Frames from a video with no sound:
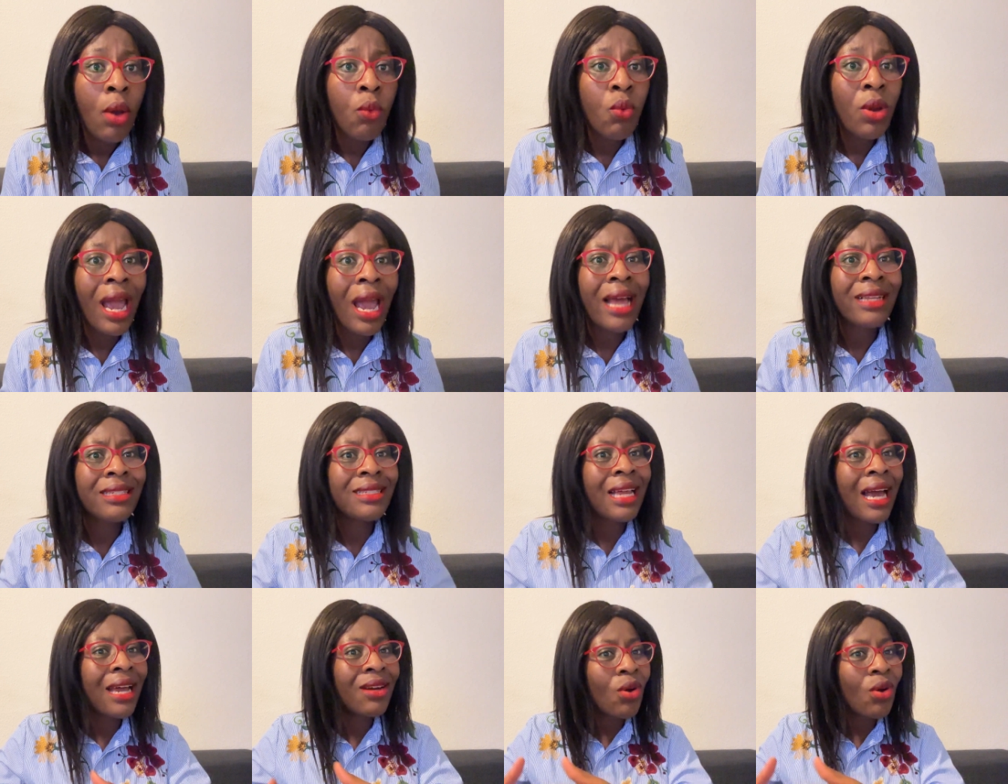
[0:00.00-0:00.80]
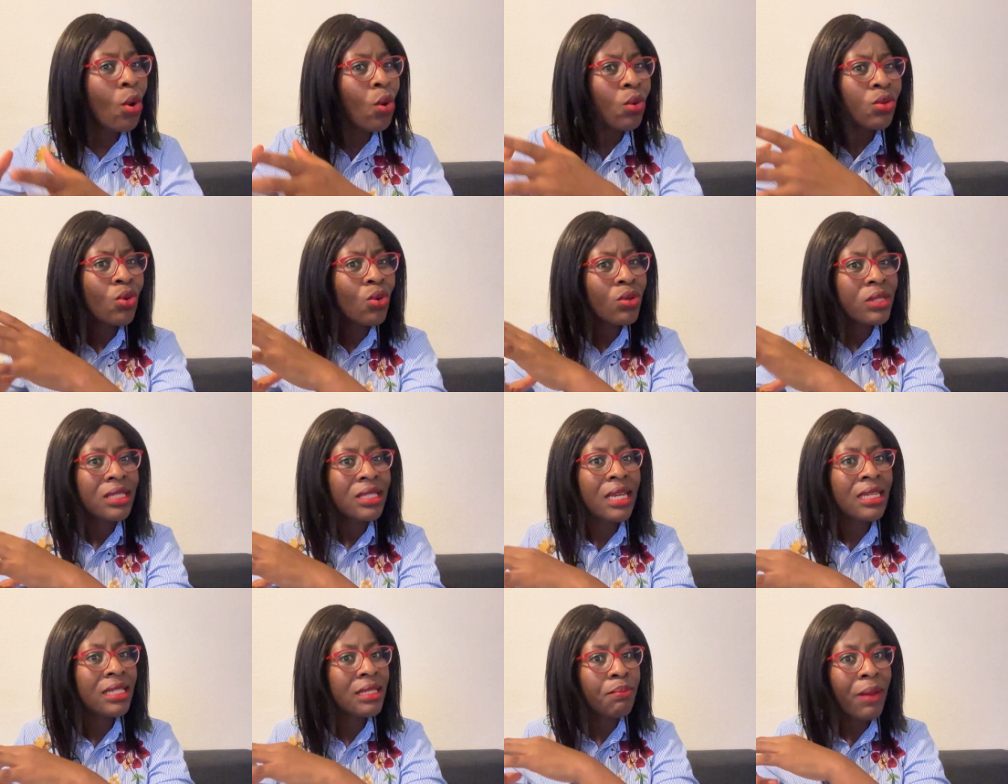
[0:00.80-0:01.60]
We had done all those
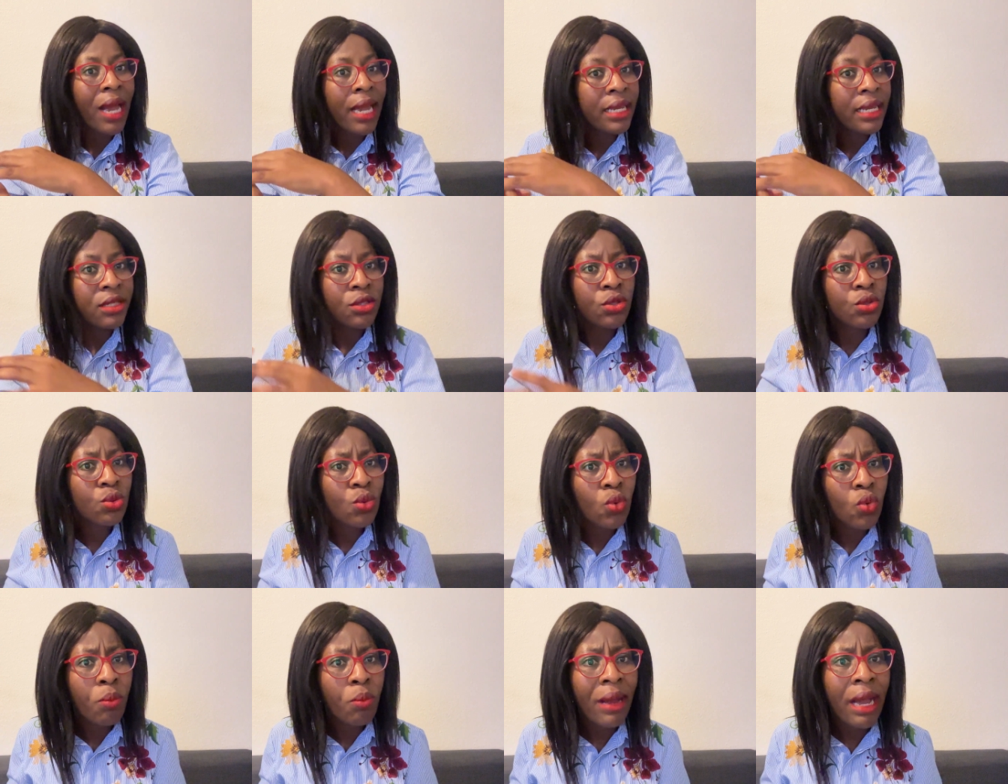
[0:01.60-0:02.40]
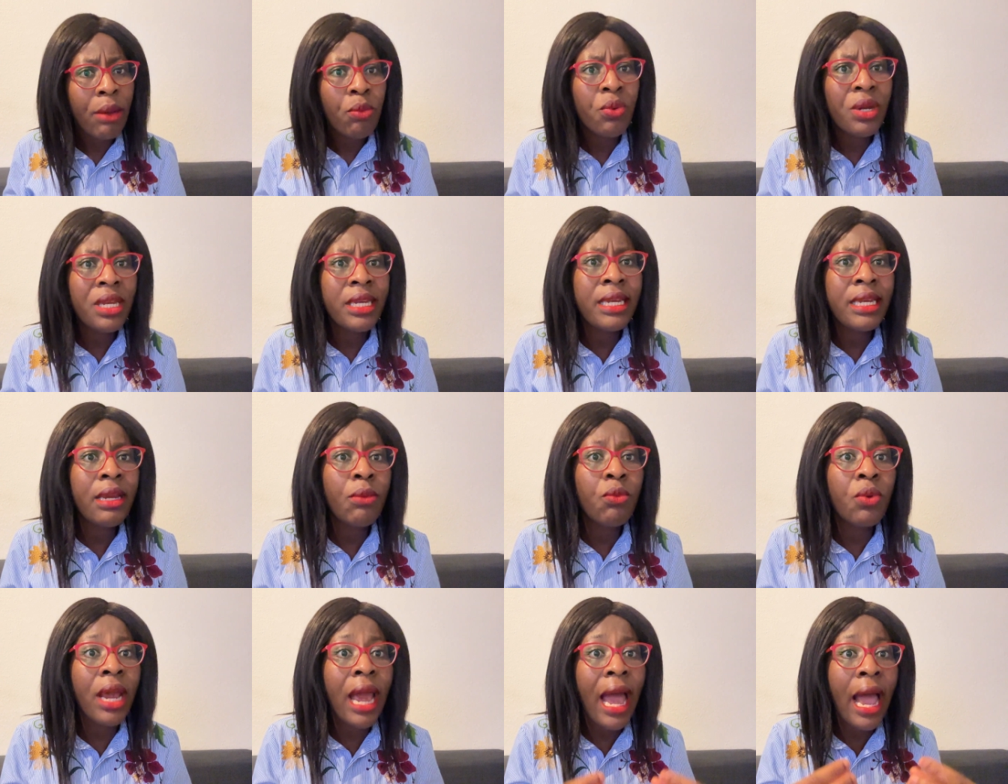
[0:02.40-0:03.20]
things back in school, but
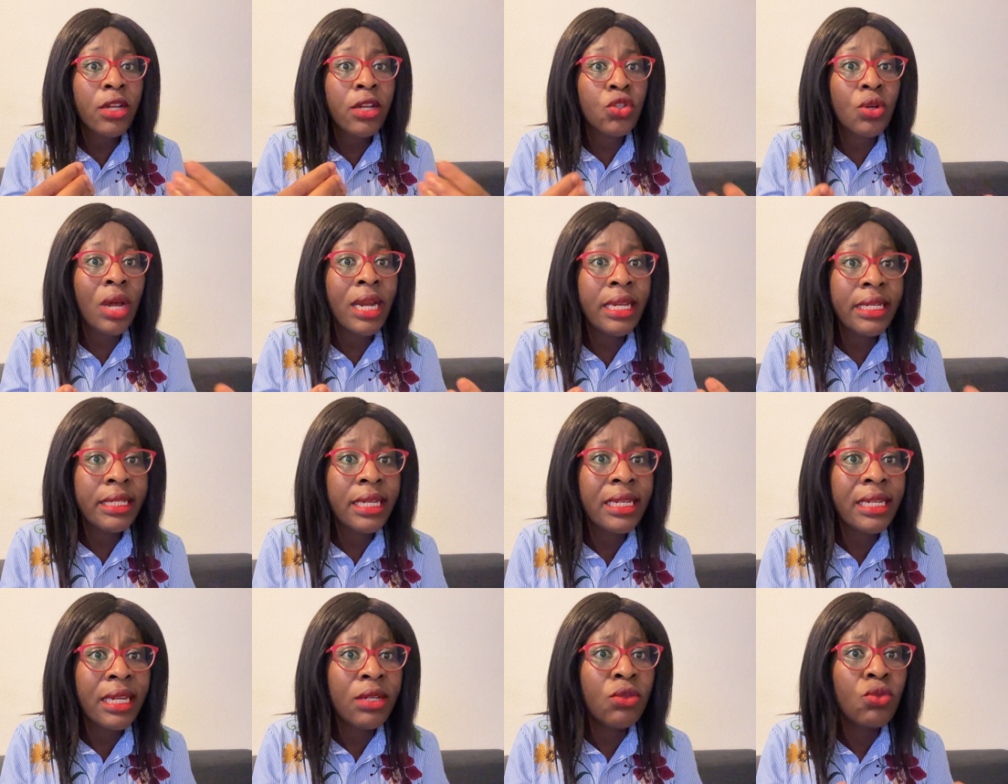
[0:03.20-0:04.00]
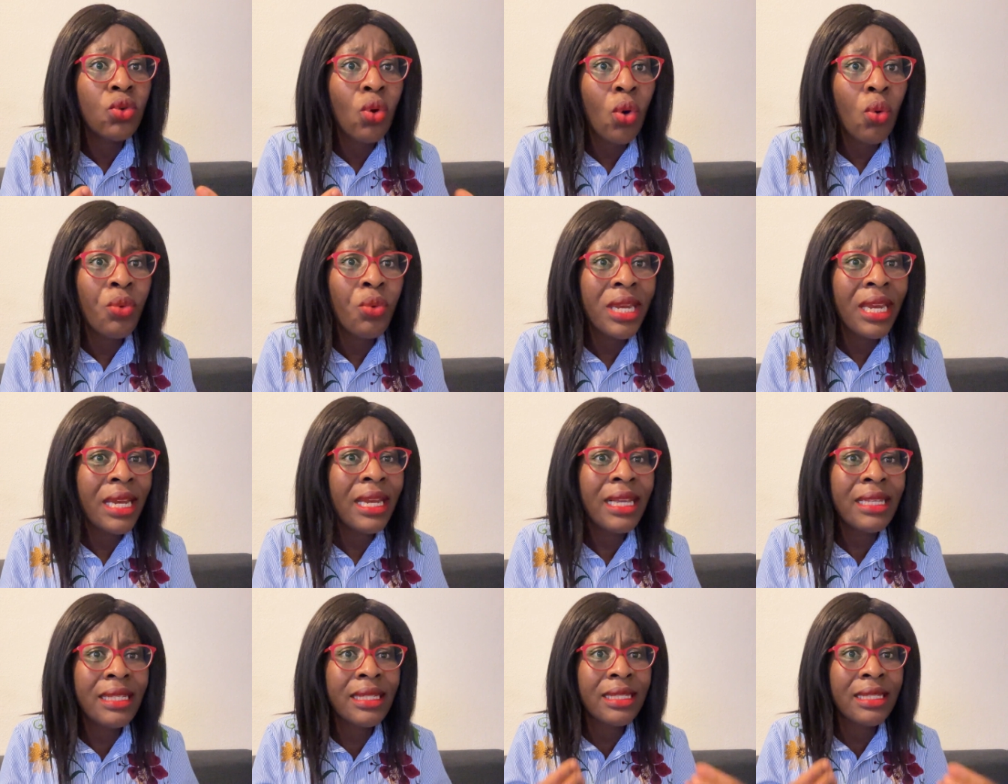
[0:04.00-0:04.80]
we actually didn't know. We
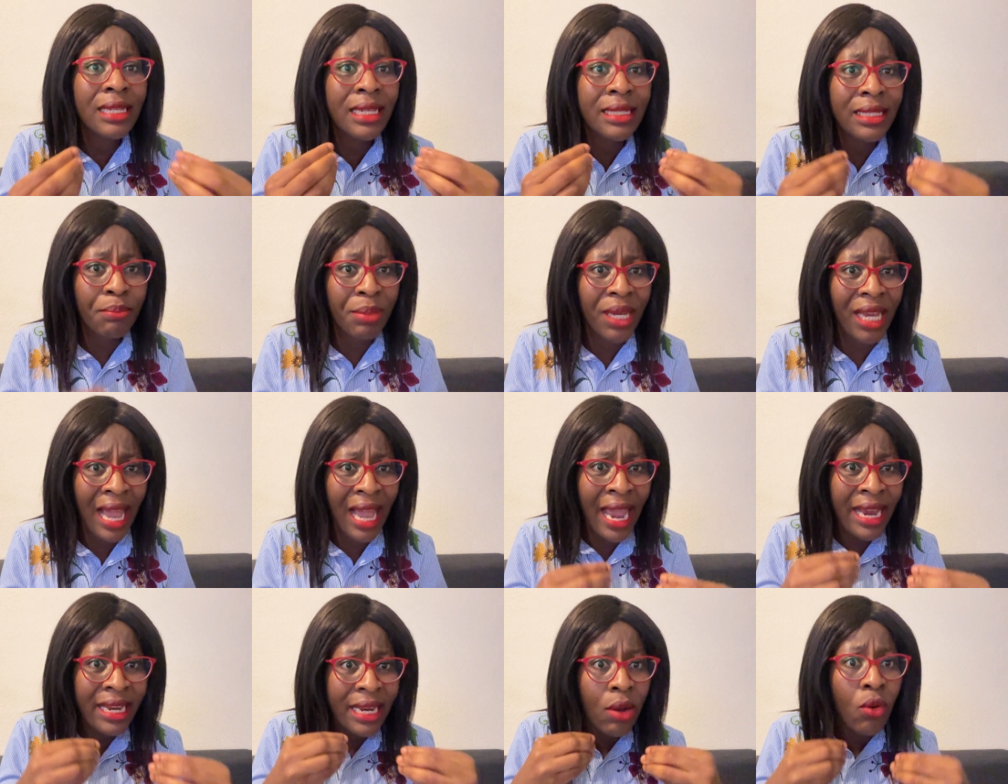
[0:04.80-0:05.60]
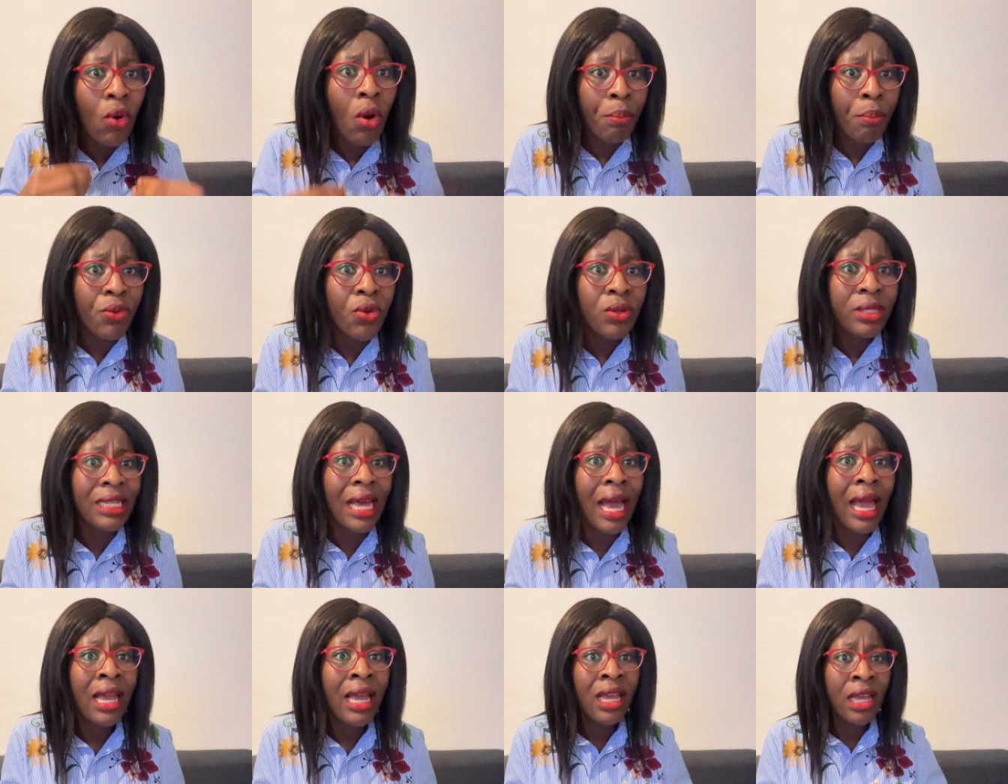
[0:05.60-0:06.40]
didn't sit behind the
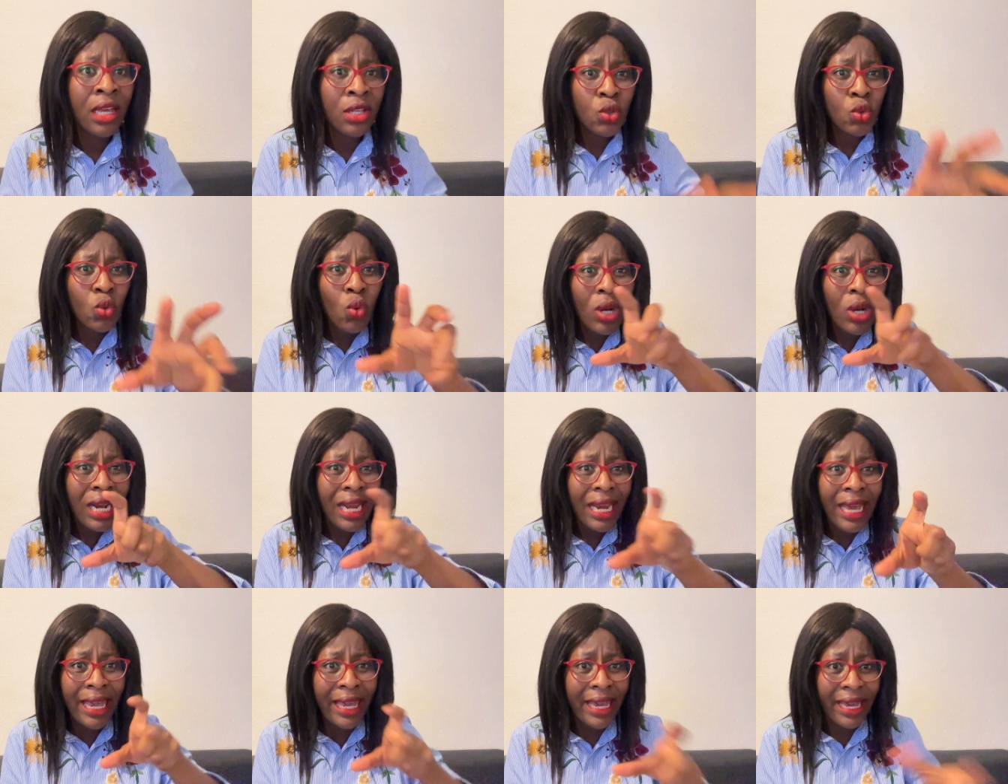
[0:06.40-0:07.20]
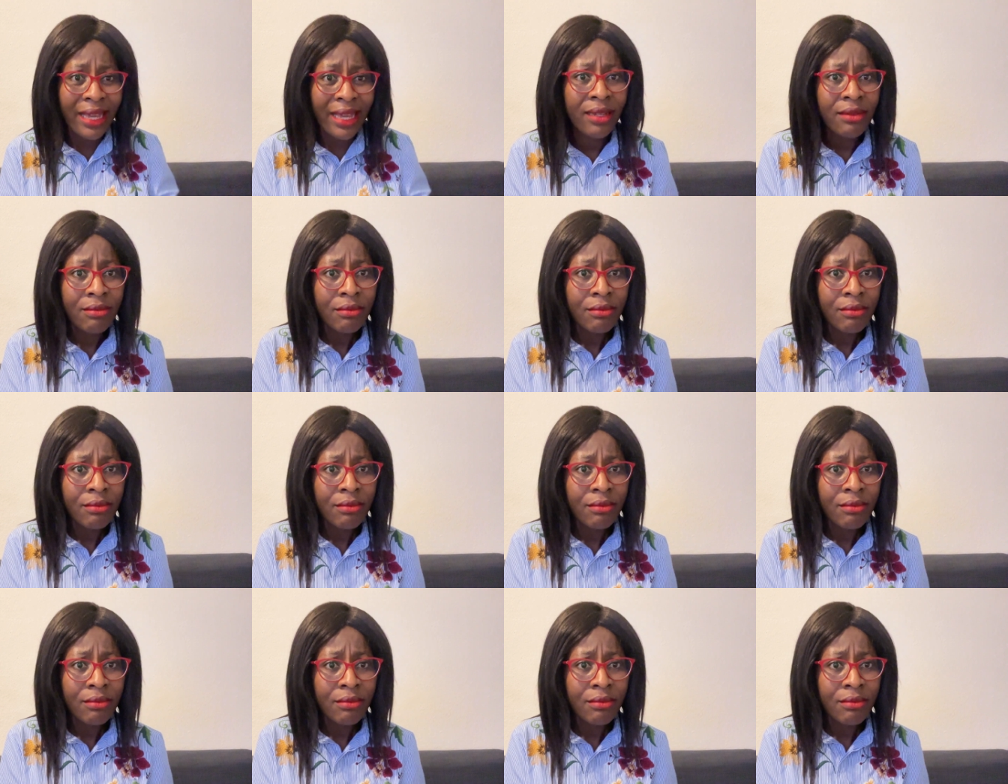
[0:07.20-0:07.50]
computer to click.